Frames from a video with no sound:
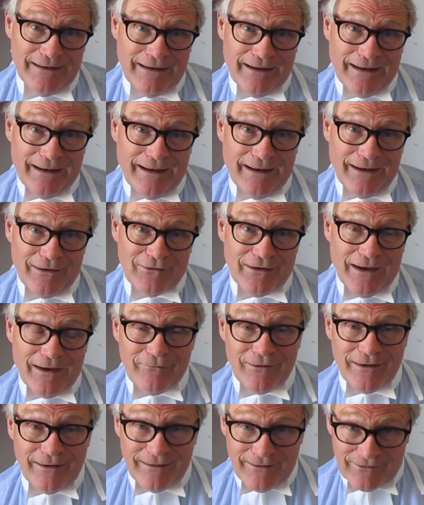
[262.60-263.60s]
And
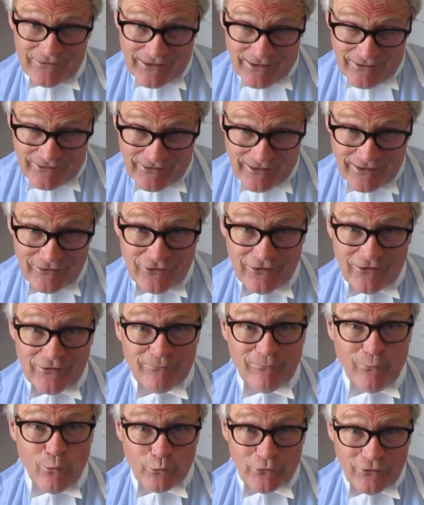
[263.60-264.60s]
having, as I said,
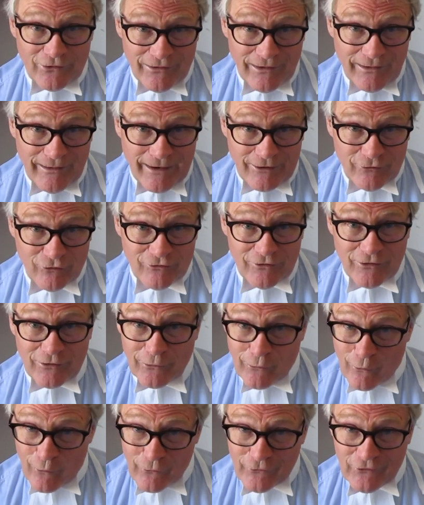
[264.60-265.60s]
just fought an election
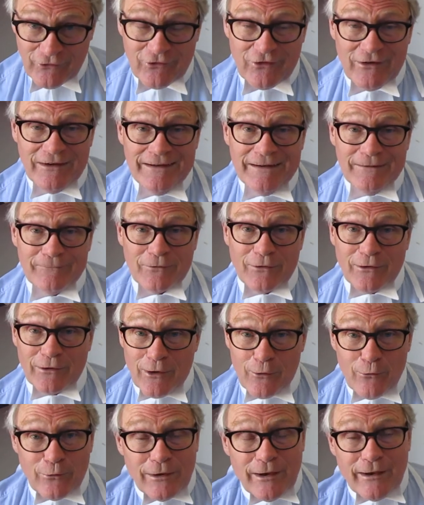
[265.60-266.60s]
and lost for the
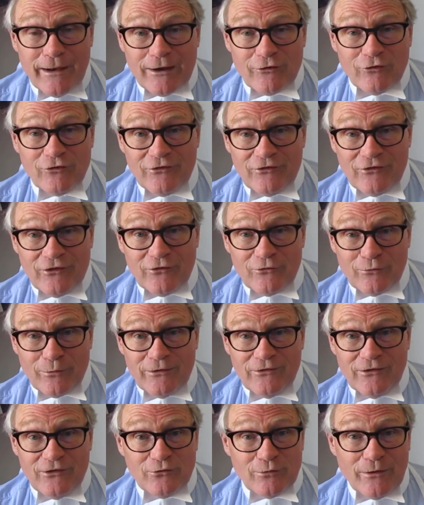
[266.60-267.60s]
local elections in
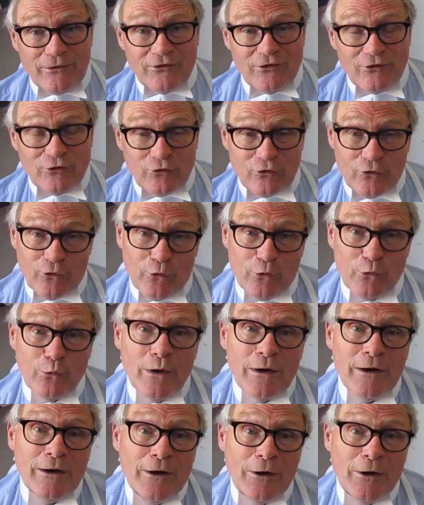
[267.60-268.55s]
2022,